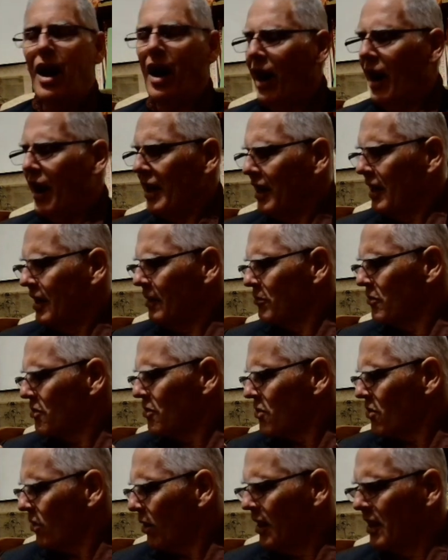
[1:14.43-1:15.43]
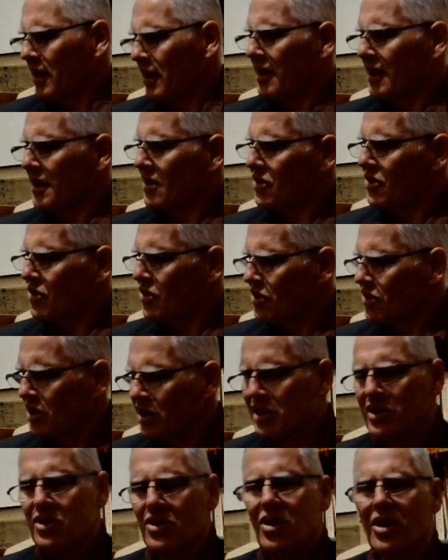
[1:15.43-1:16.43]
I am trying a gin
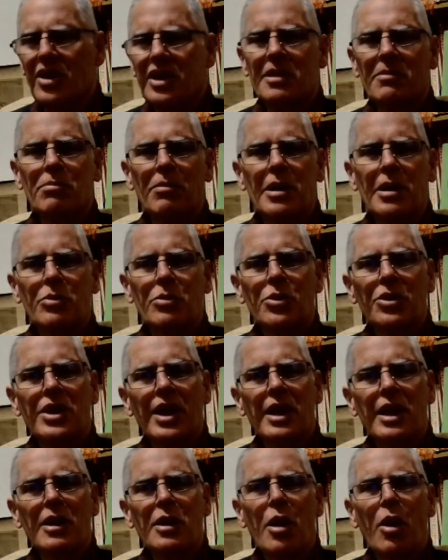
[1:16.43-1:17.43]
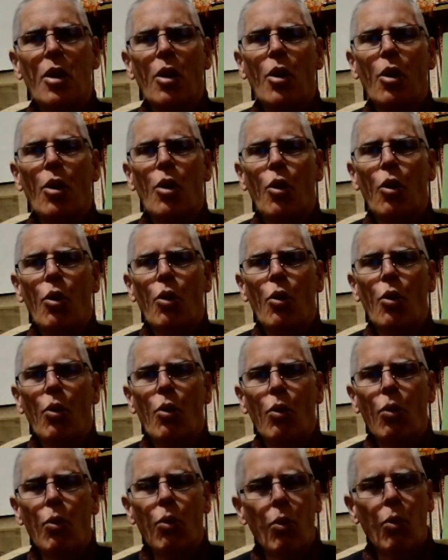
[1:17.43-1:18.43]
and tonic made with that
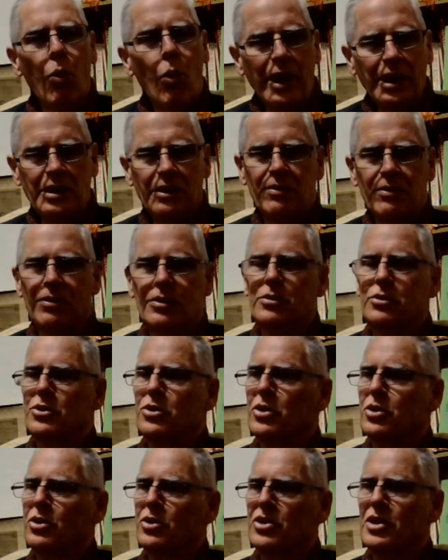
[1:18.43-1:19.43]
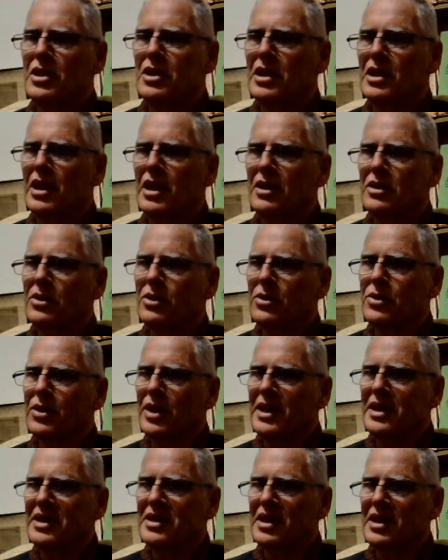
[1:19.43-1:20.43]
wonderful new gin that Uncle
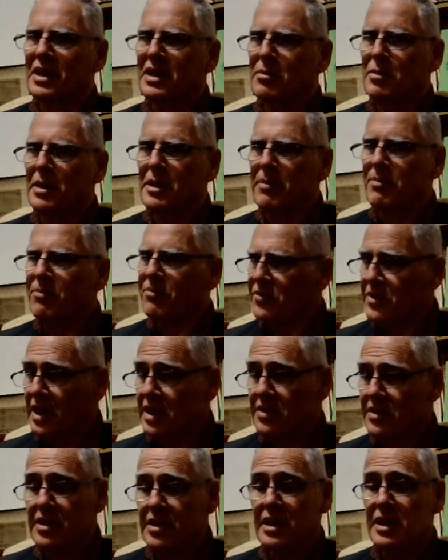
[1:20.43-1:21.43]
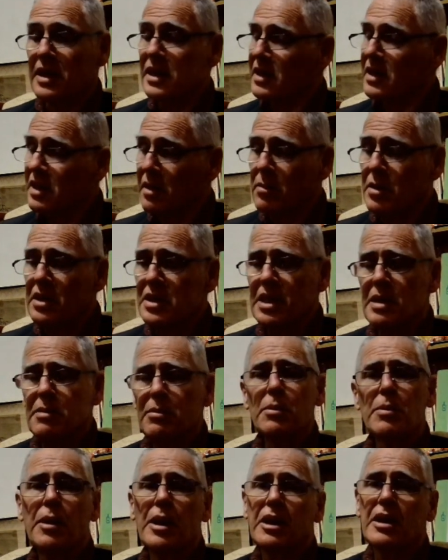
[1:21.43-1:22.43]
Craig sent me yesterday. He sent me a
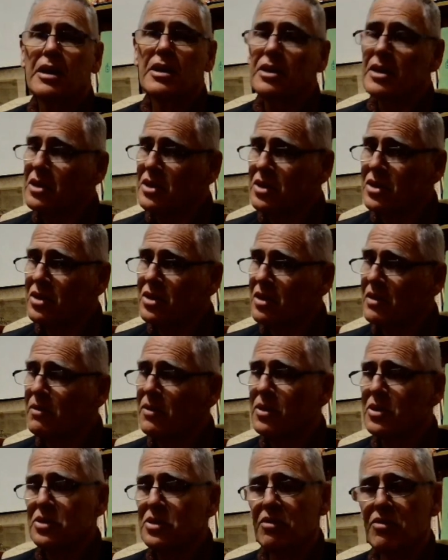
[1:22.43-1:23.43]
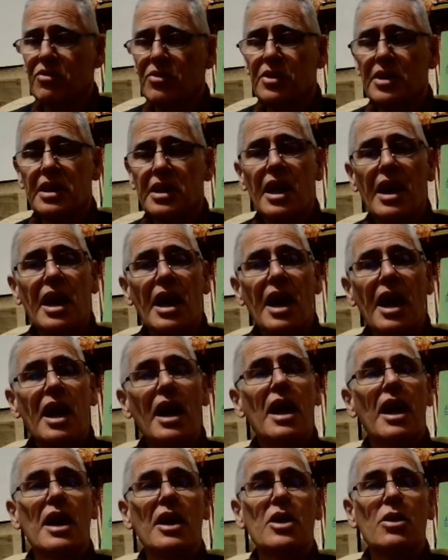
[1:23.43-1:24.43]
sample pack. This is the first of three.
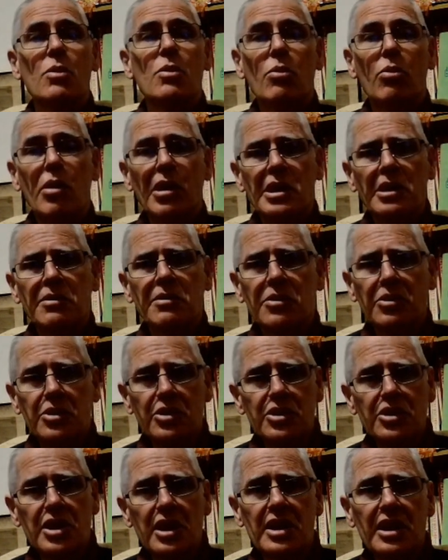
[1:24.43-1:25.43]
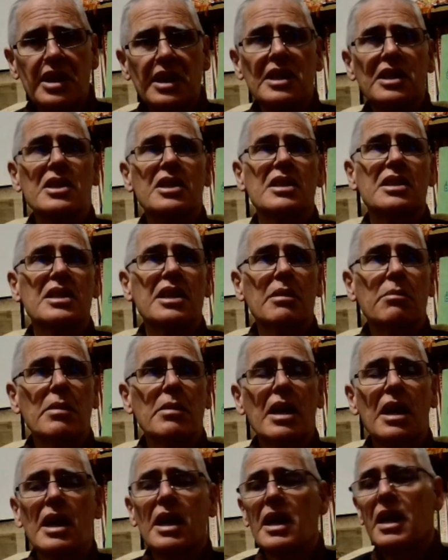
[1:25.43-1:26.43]
And the wonderful gin that he just sent me,
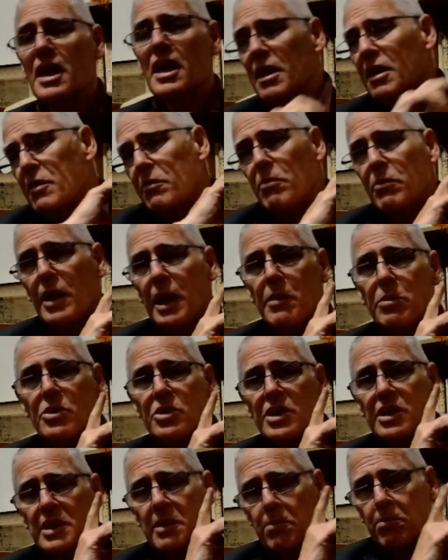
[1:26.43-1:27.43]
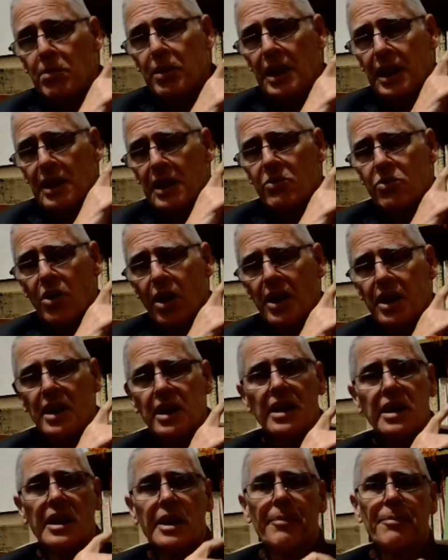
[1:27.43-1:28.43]
the label just appeared right
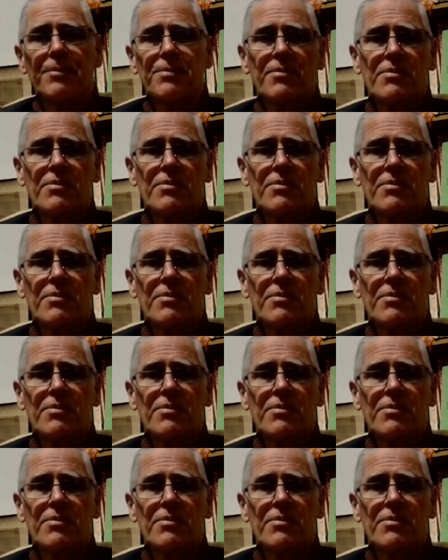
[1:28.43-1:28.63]
here.